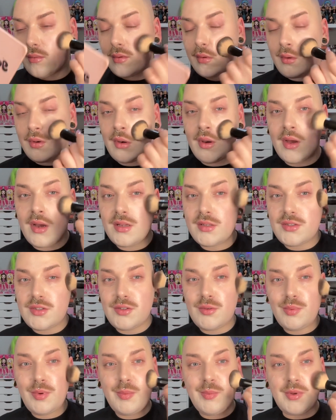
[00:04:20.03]
Not
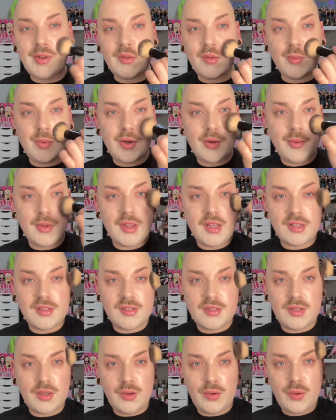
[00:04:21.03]
super buildable, but
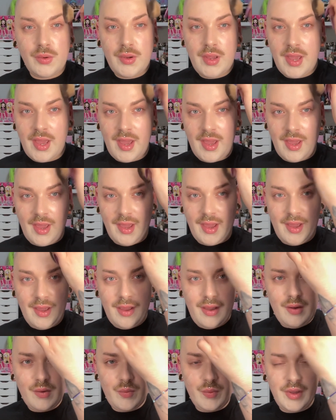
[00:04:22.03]
that's
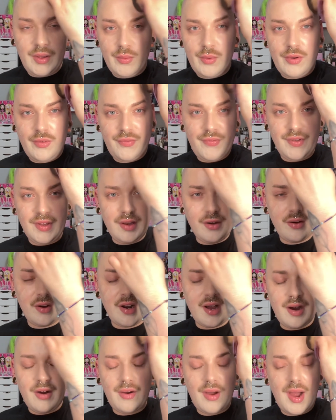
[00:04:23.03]
okay. We will figure it
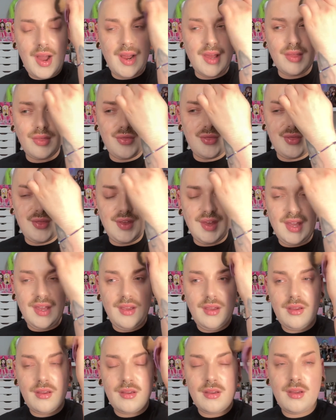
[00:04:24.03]
out. I
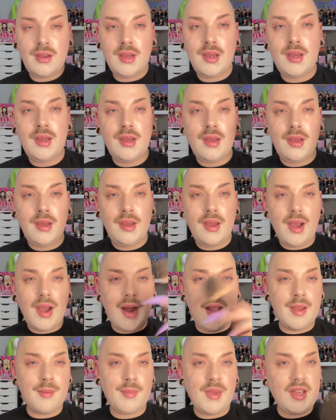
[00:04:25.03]
think
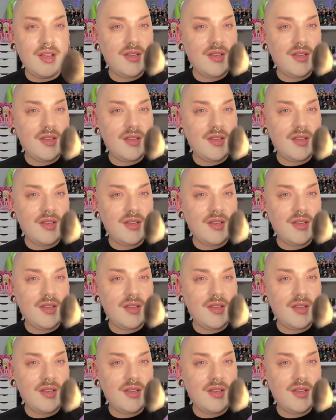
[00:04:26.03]
I may